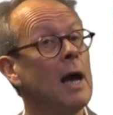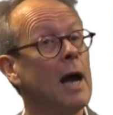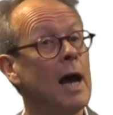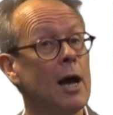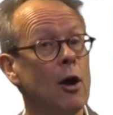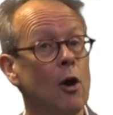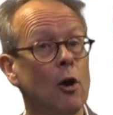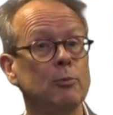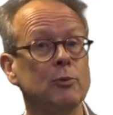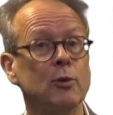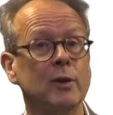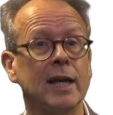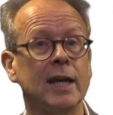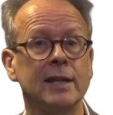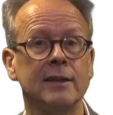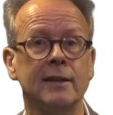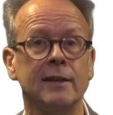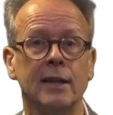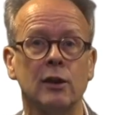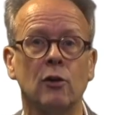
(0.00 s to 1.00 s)
I hope to
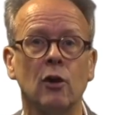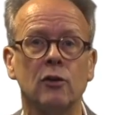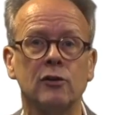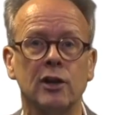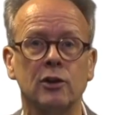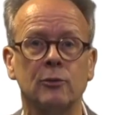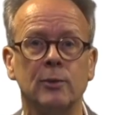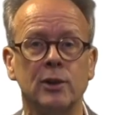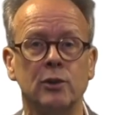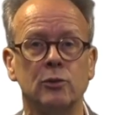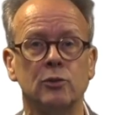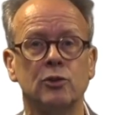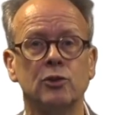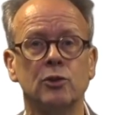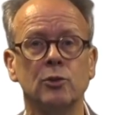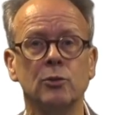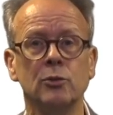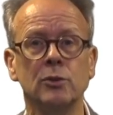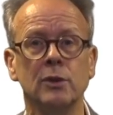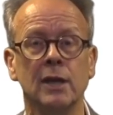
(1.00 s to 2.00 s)
get in contact with you
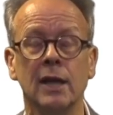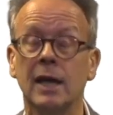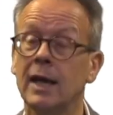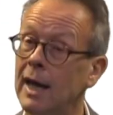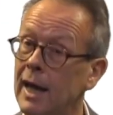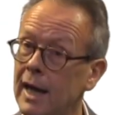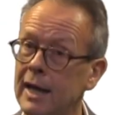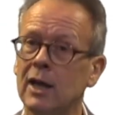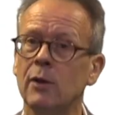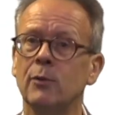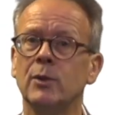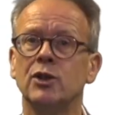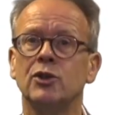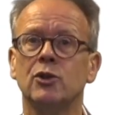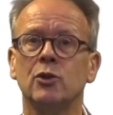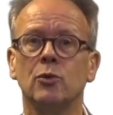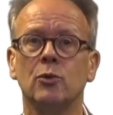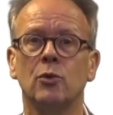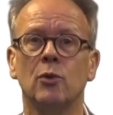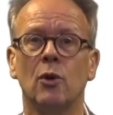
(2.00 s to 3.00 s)
soon and I
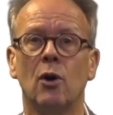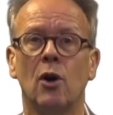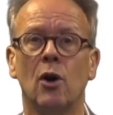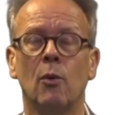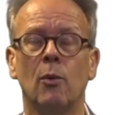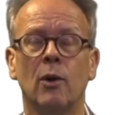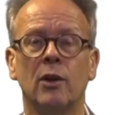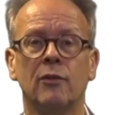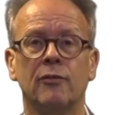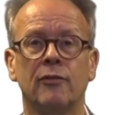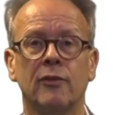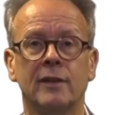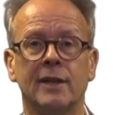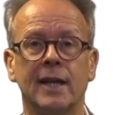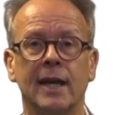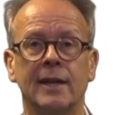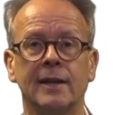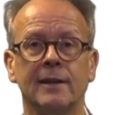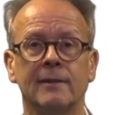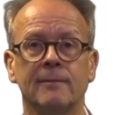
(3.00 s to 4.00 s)
wish you a wonderful
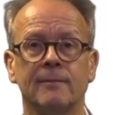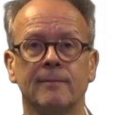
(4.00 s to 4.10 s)
day.